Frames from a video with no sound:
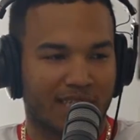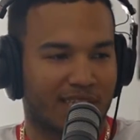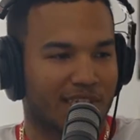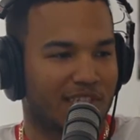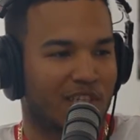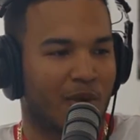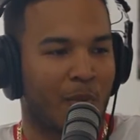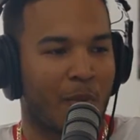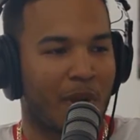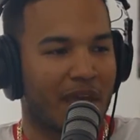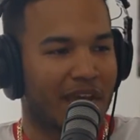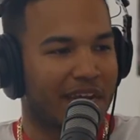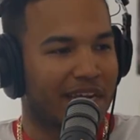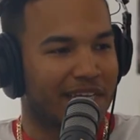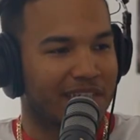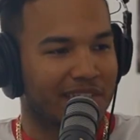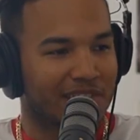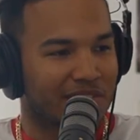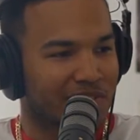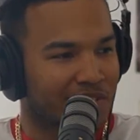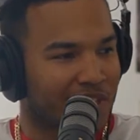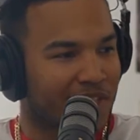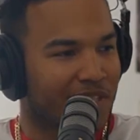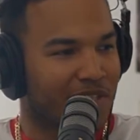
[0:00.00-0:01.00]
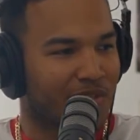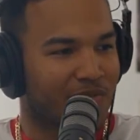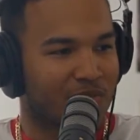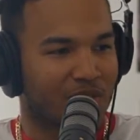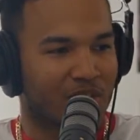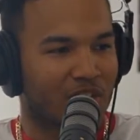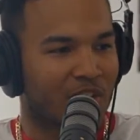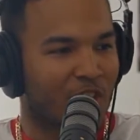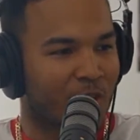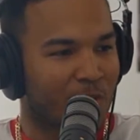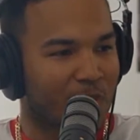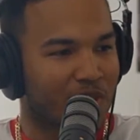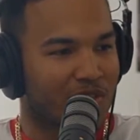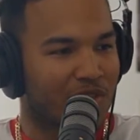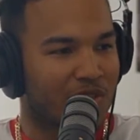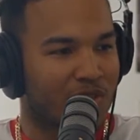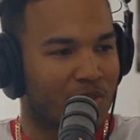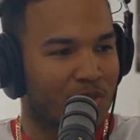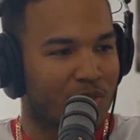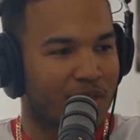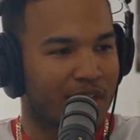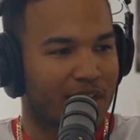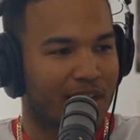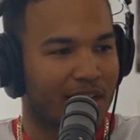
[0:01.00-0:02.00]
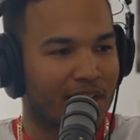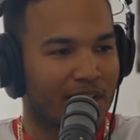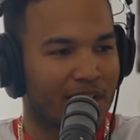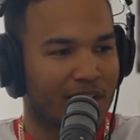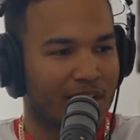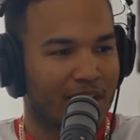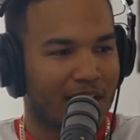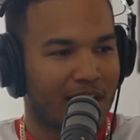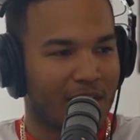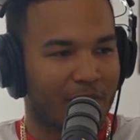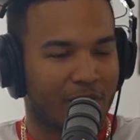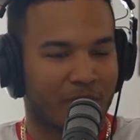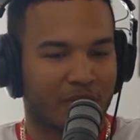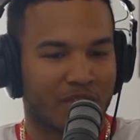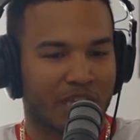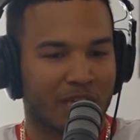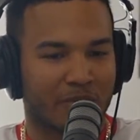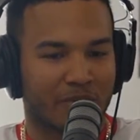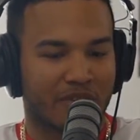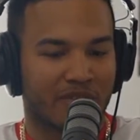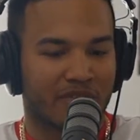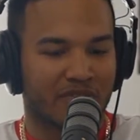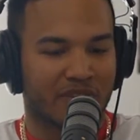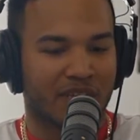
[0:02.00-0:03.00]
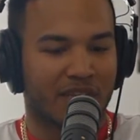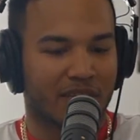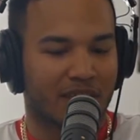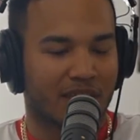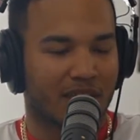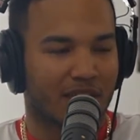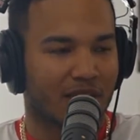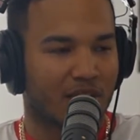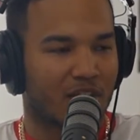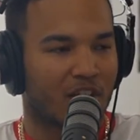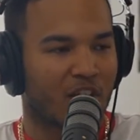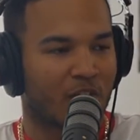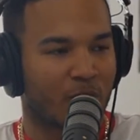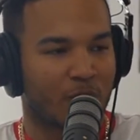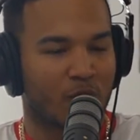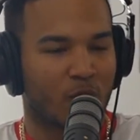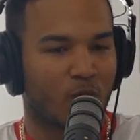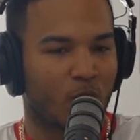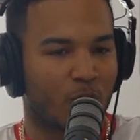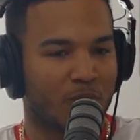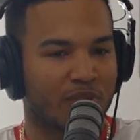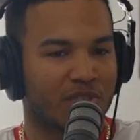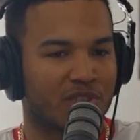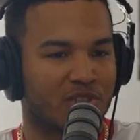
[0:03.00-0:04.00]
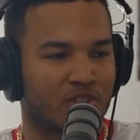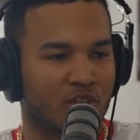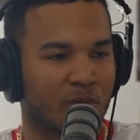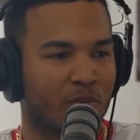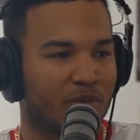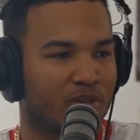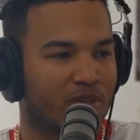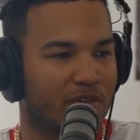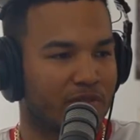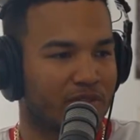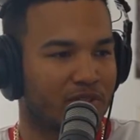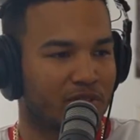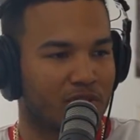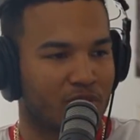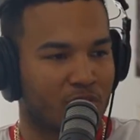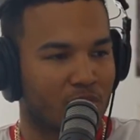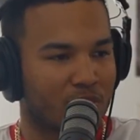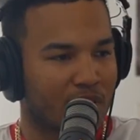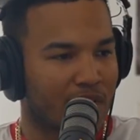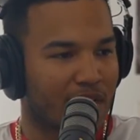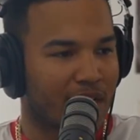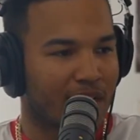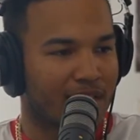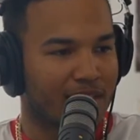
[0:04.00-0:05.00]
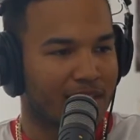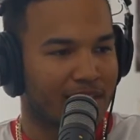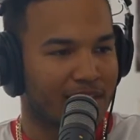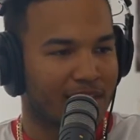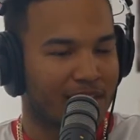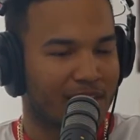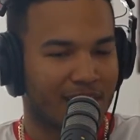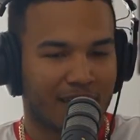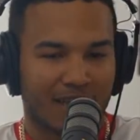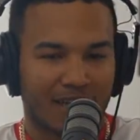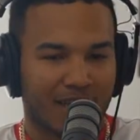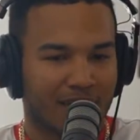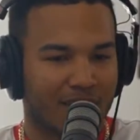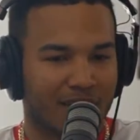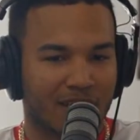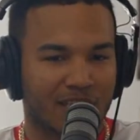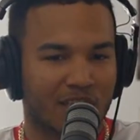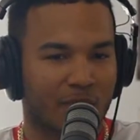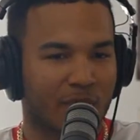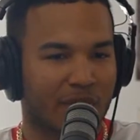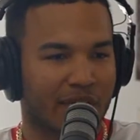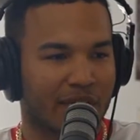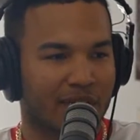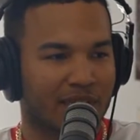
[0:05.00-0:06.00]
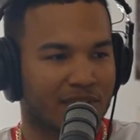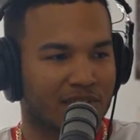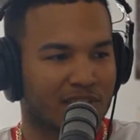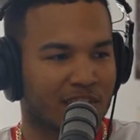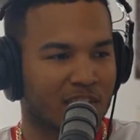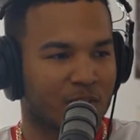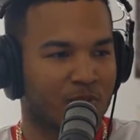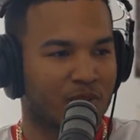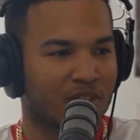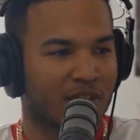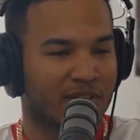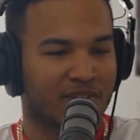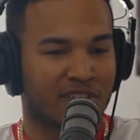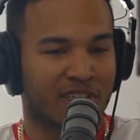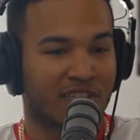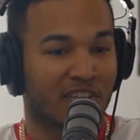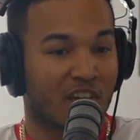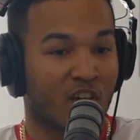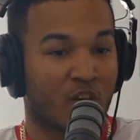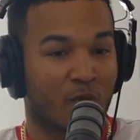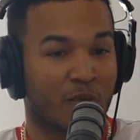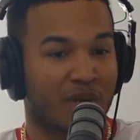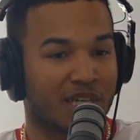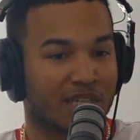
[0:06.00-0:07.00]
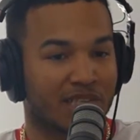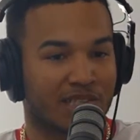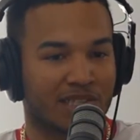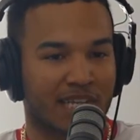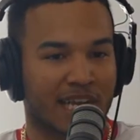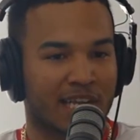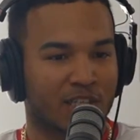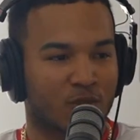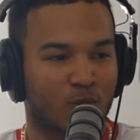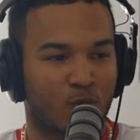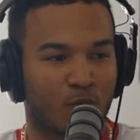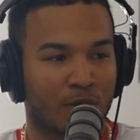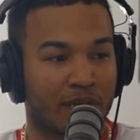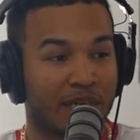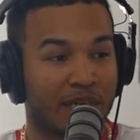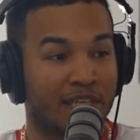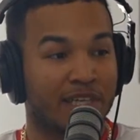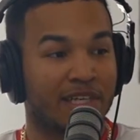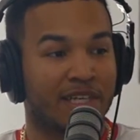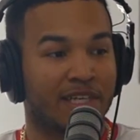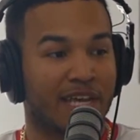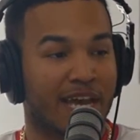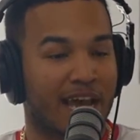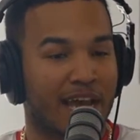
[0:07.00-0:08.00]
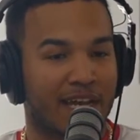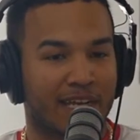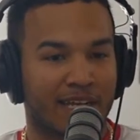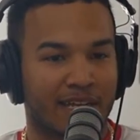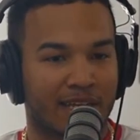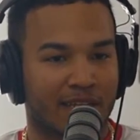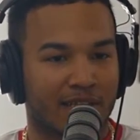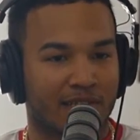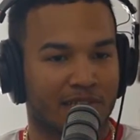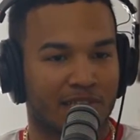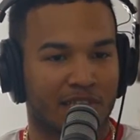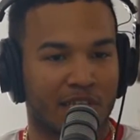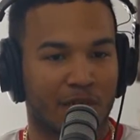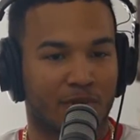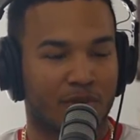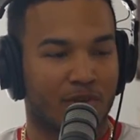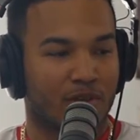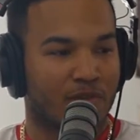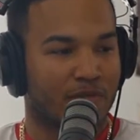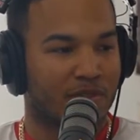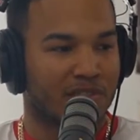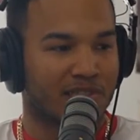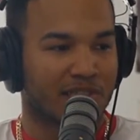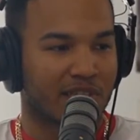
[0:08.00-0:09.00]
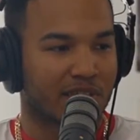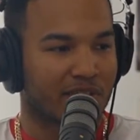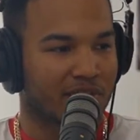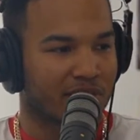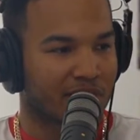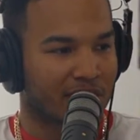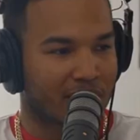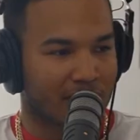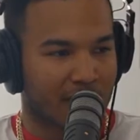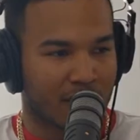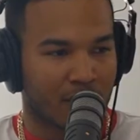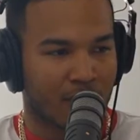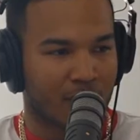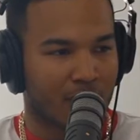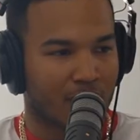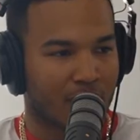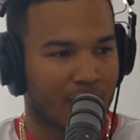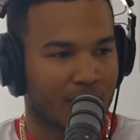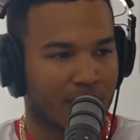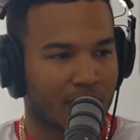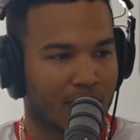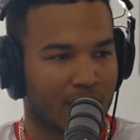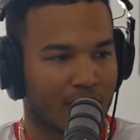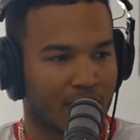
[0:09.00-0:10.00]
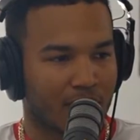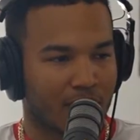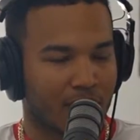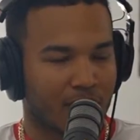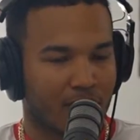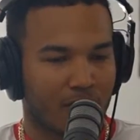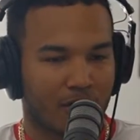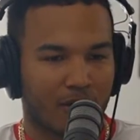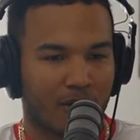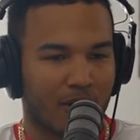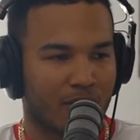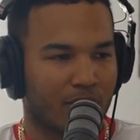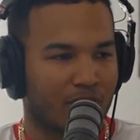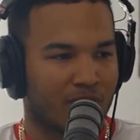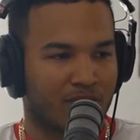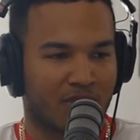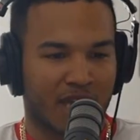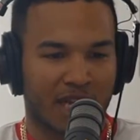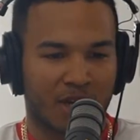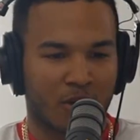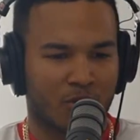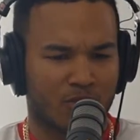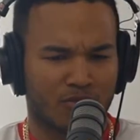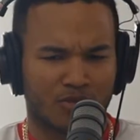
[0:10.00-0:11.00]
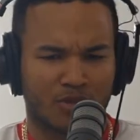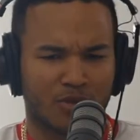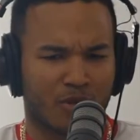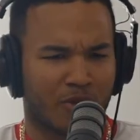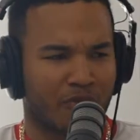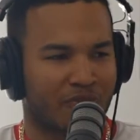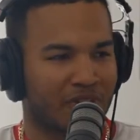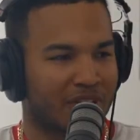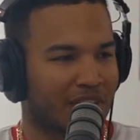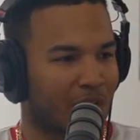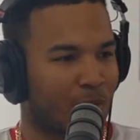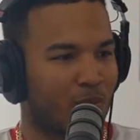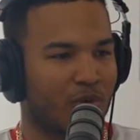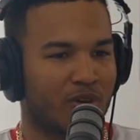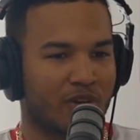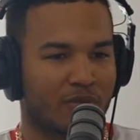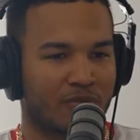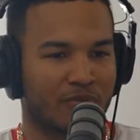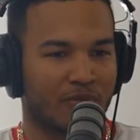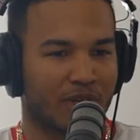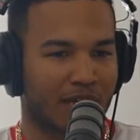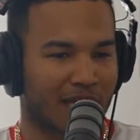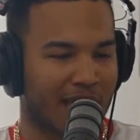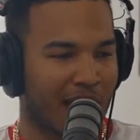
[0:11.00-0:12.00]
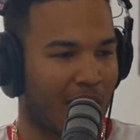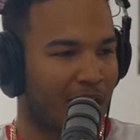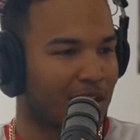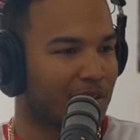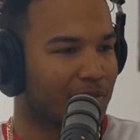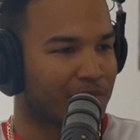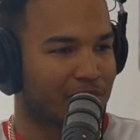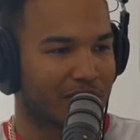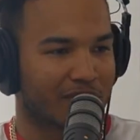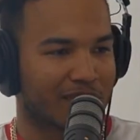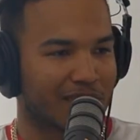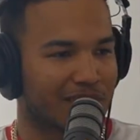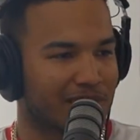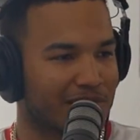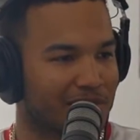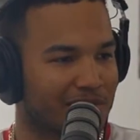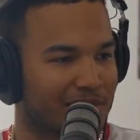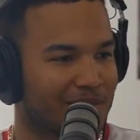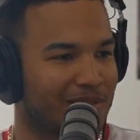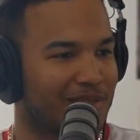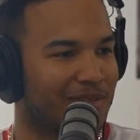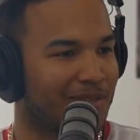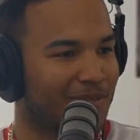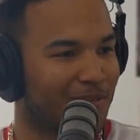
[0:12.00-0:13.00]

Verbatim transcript: that doesn't make any sense for the government to do that, and for them to think that the government will be stupid enough to do that doesn't make any sense because the government is as witty and as secretive as they think they are. Facts. They don't. You don't think they would have accounted for this?